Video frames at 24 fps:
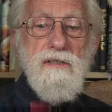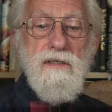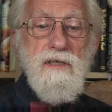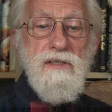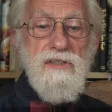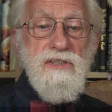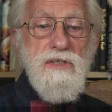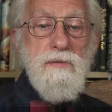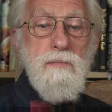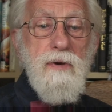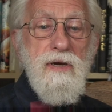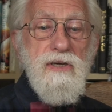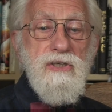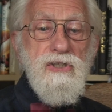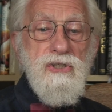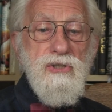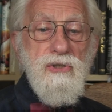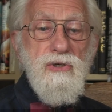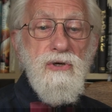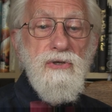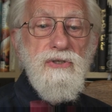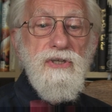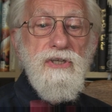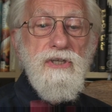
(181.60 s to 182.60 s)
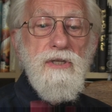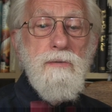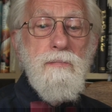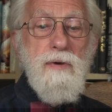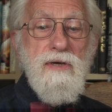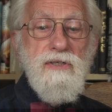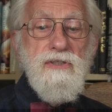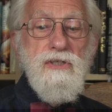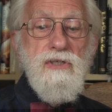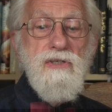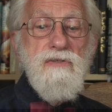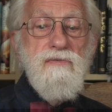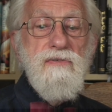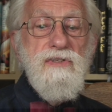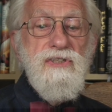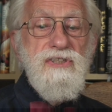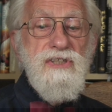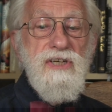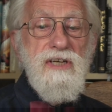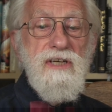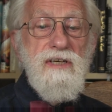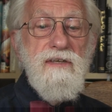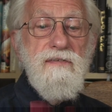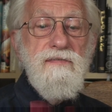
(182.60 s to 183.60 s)
is to make sure that the message
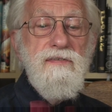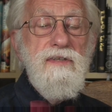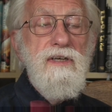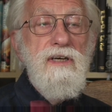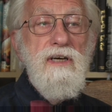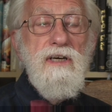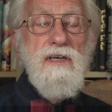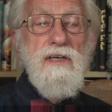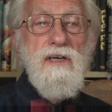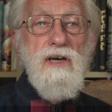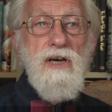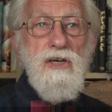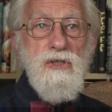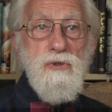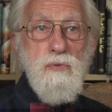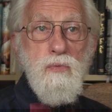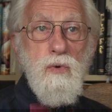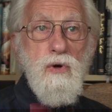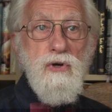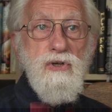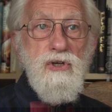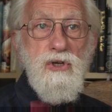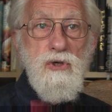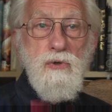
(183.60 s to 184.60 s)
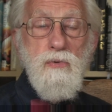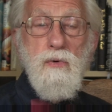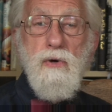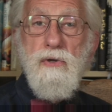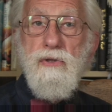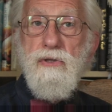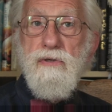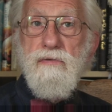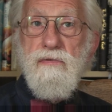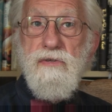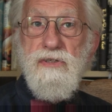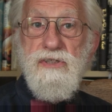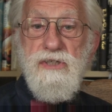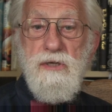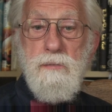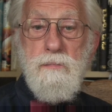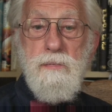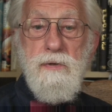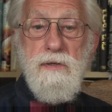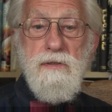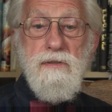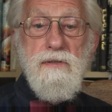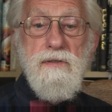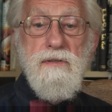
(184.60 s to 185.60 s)
received is what you want the
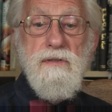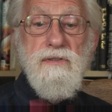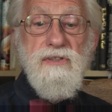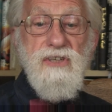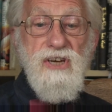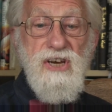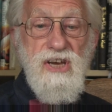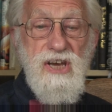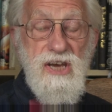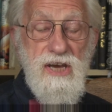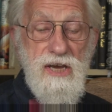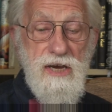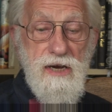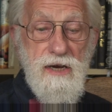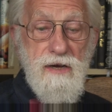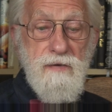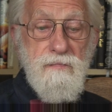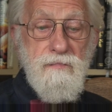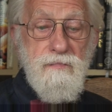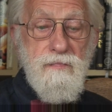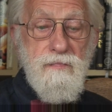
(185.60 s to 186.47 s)
recipient to hear.